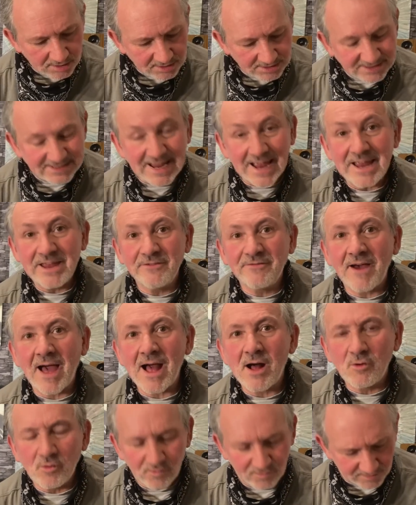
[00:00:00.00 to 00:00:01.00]
Dave
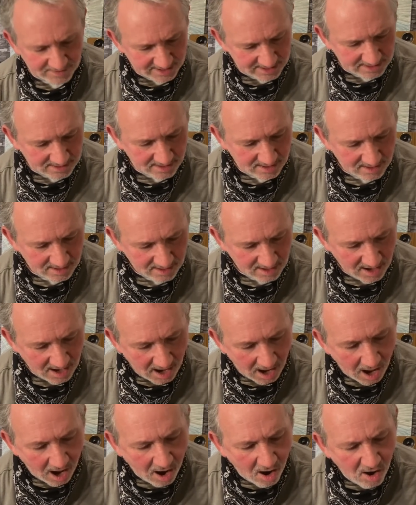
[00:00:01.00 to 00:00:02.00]
Alvin,
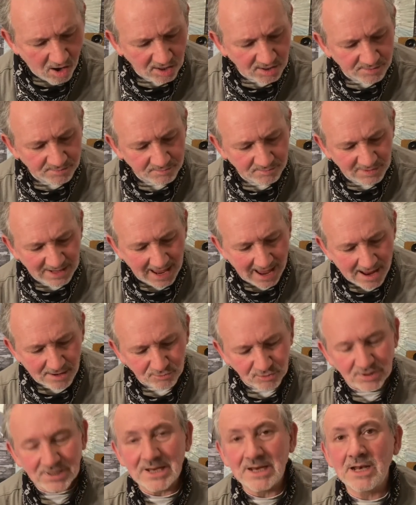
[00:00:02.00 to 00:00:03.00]
Harlan
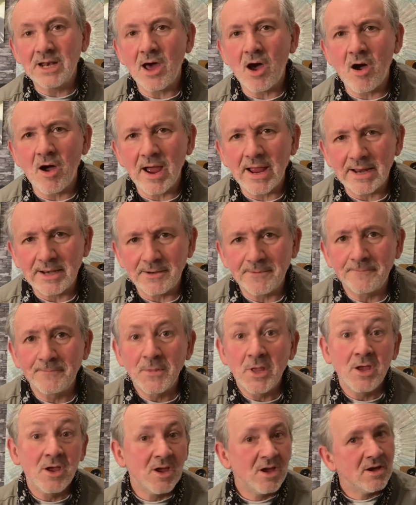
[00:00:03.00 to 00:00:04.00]
County Line.
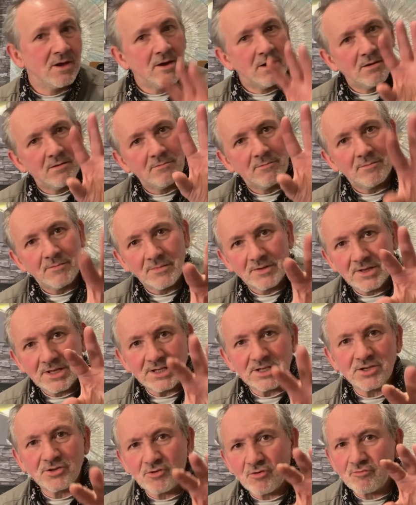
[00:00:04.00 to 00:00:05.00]
This
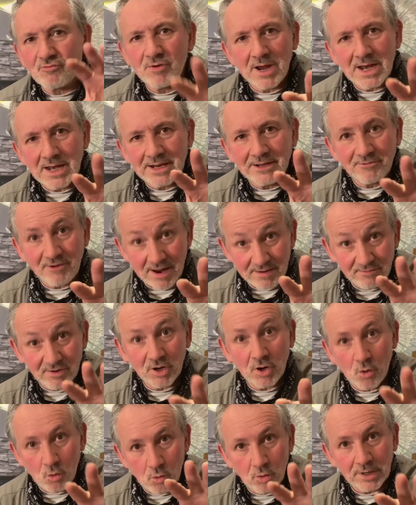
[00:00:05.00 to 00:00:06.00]
is a really great
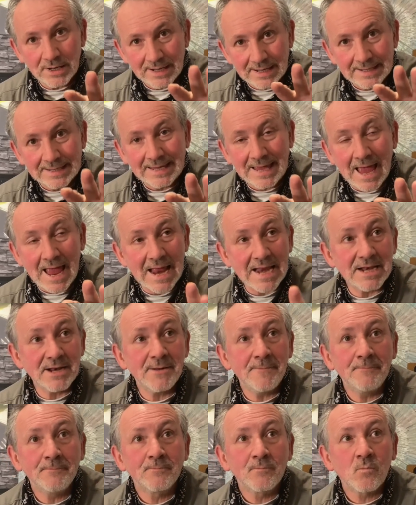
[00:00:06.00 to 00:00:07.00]
recording
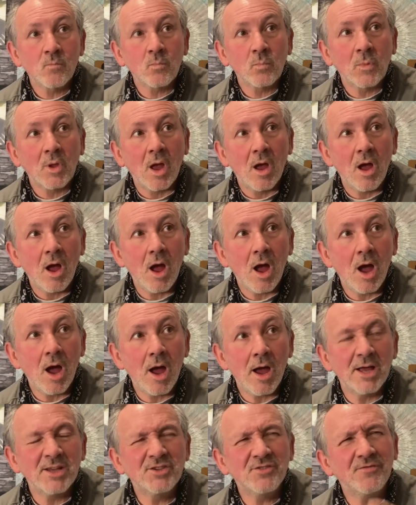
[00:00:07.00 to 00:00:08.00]
again.
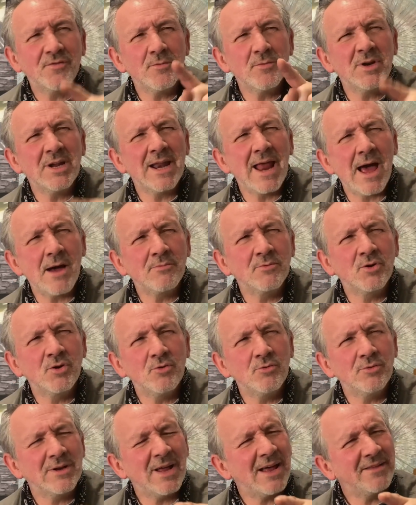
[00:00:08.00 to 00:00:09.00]
It's from an album
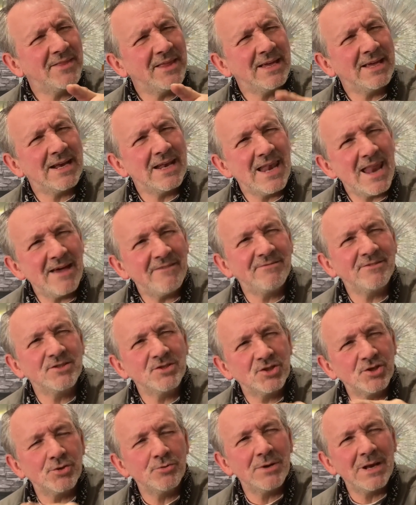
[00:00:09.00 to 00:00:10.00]
called, I think, 11
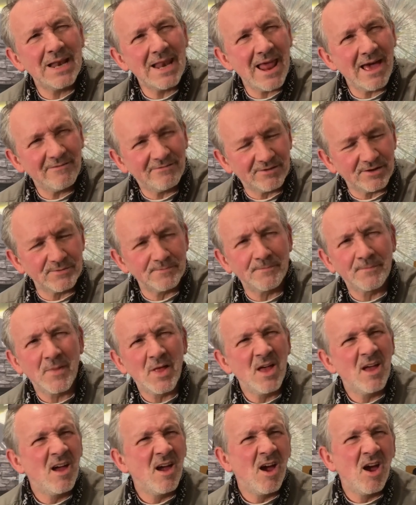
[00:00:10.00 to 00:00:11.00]
to 11.
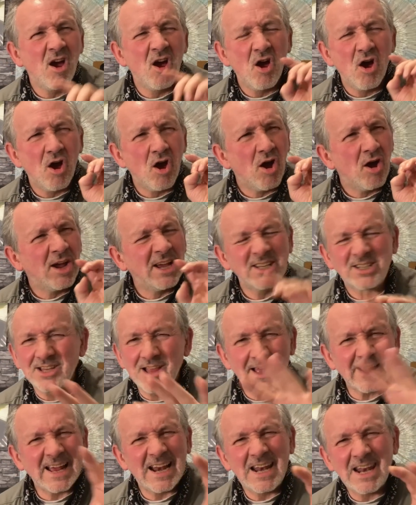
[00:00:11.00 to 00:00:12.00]
It's
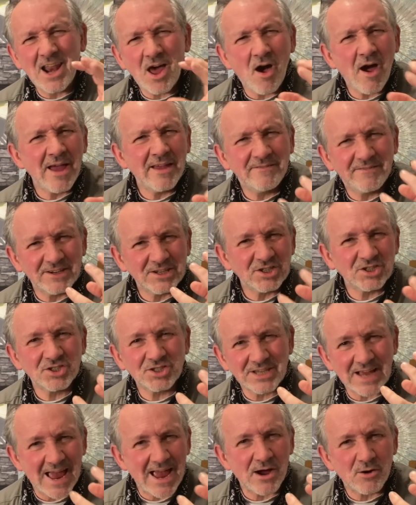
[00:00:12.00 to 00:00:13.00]
like a live-ish
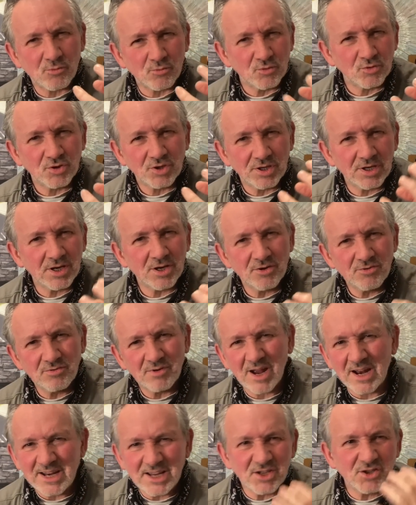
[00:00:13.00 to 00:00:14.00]
sound, you know,
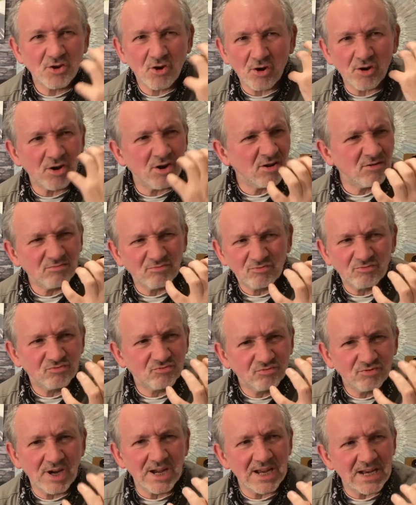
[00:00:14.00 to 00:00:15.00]
and he's got a
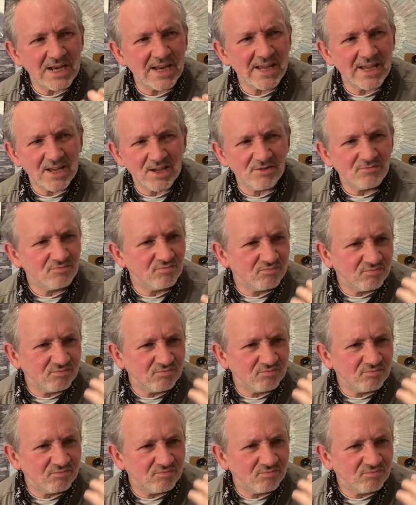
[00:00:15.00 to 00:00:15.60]
really